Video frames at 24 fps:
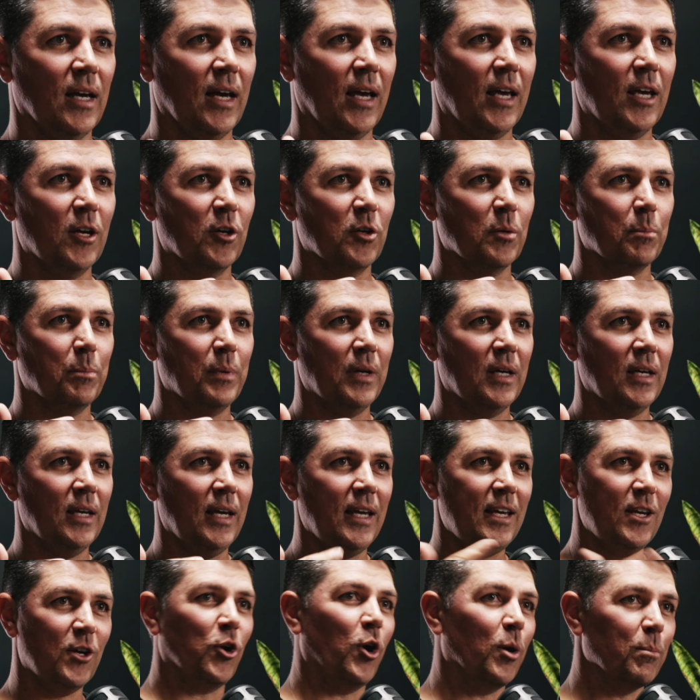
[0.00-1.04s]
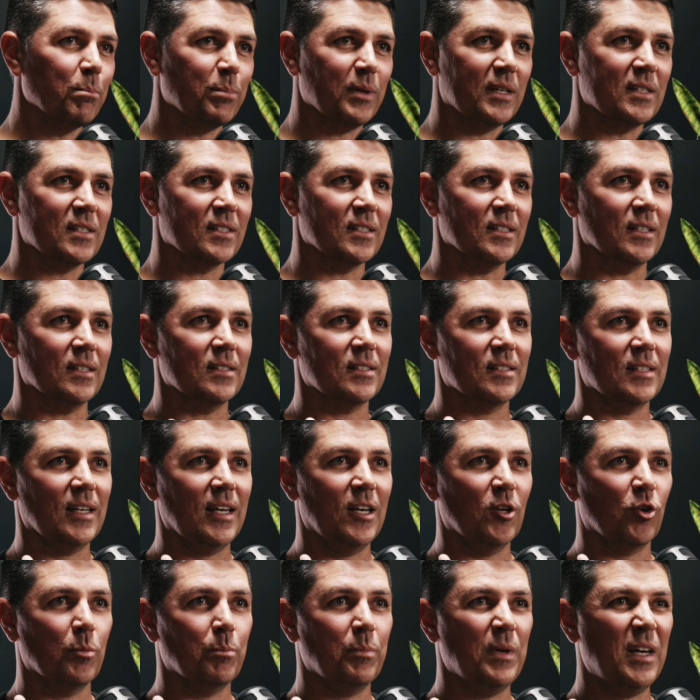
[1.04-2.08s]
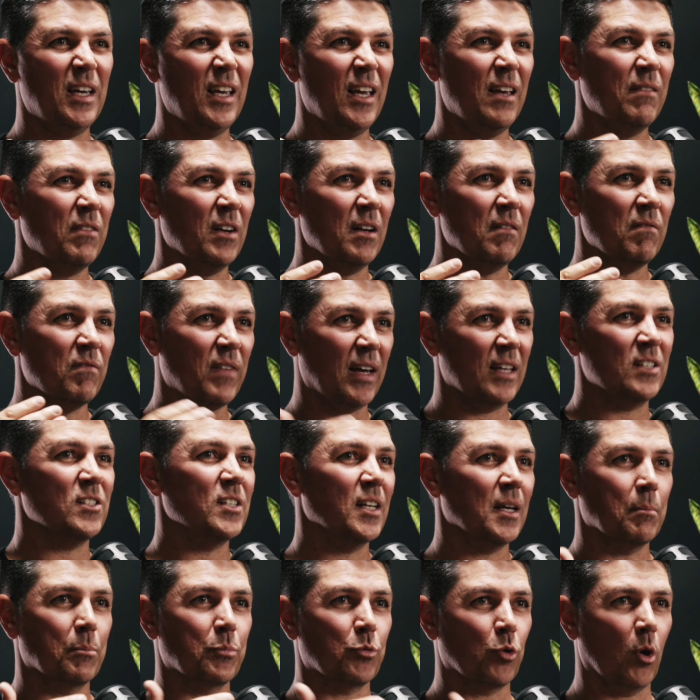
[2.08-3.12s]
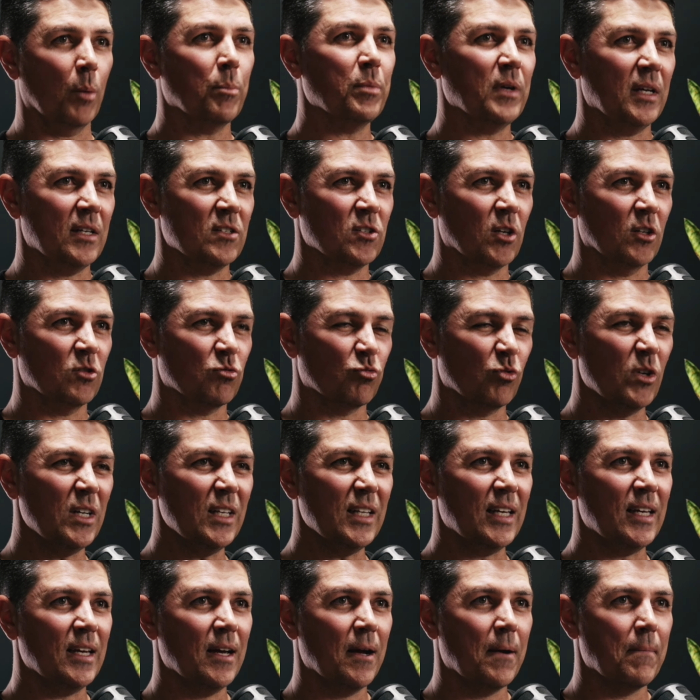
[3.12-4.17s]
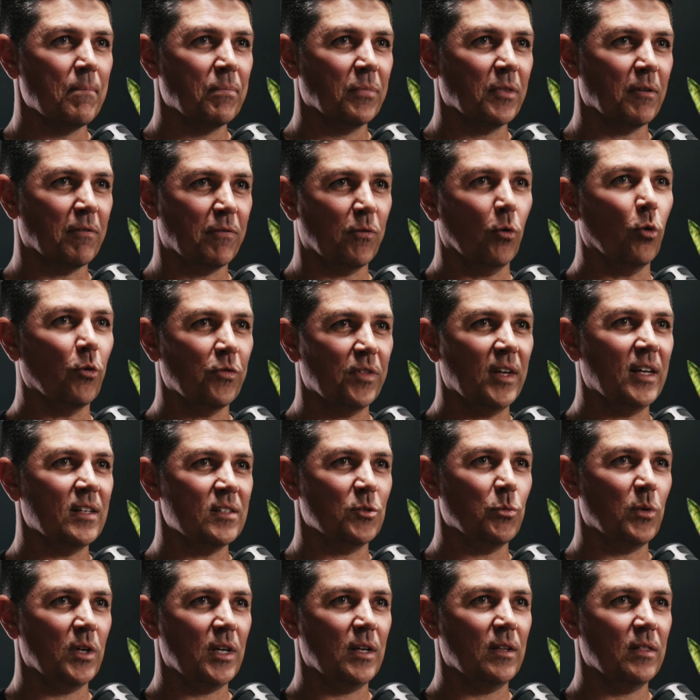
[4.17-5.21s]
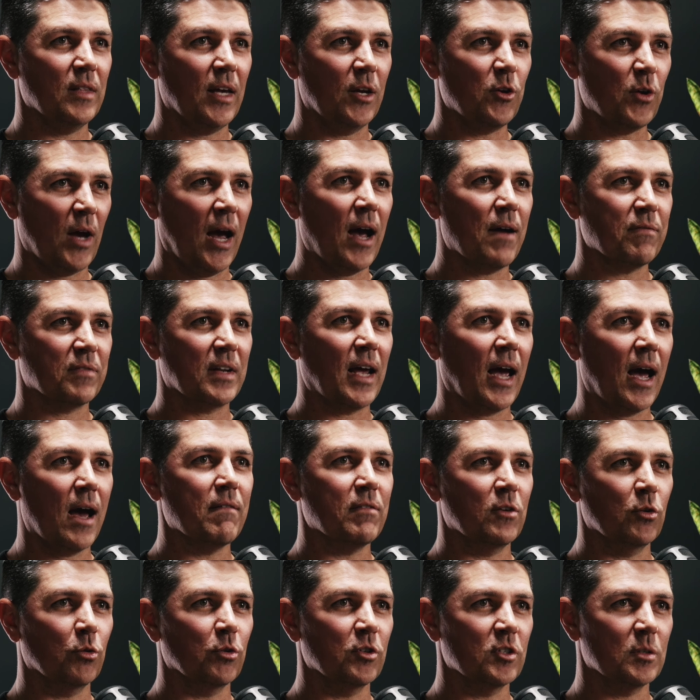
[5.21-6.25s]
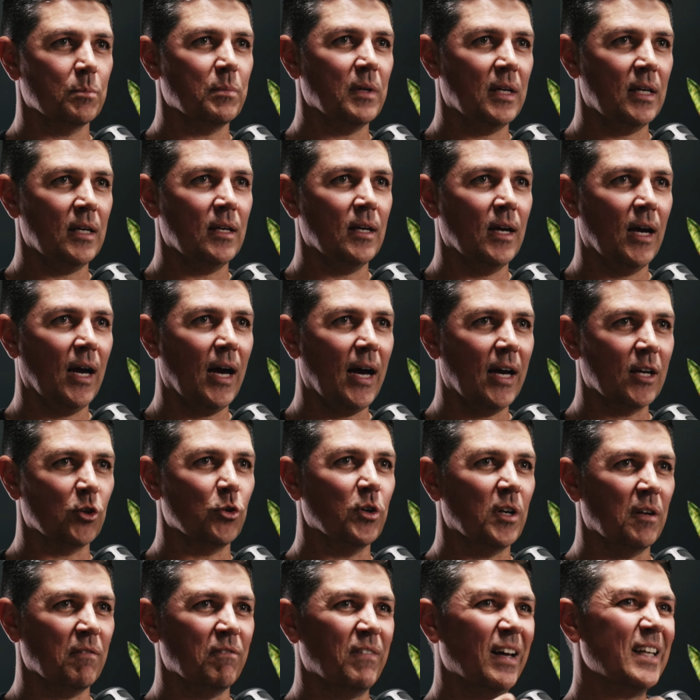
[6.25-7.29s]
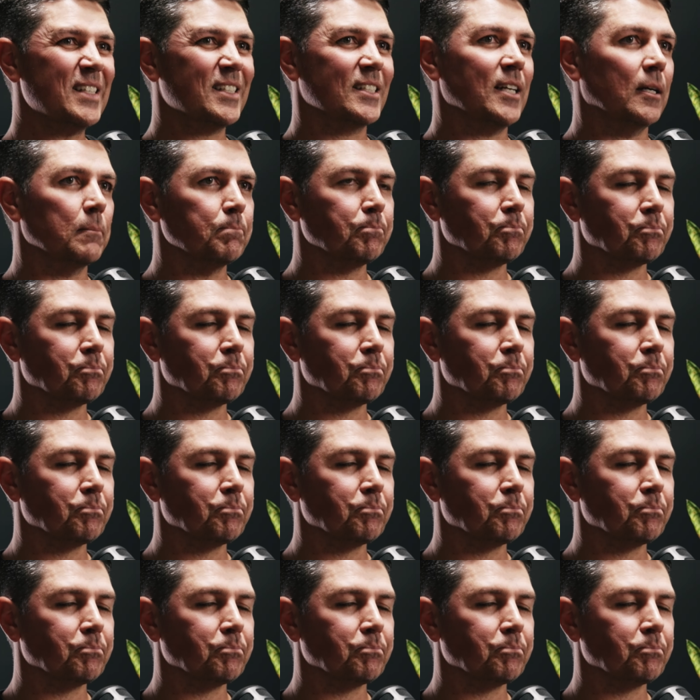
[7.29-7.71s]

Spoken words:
It could be e-com business. It could be even investing in property. So it's really the 4 things that you have to have in order to be a good investor.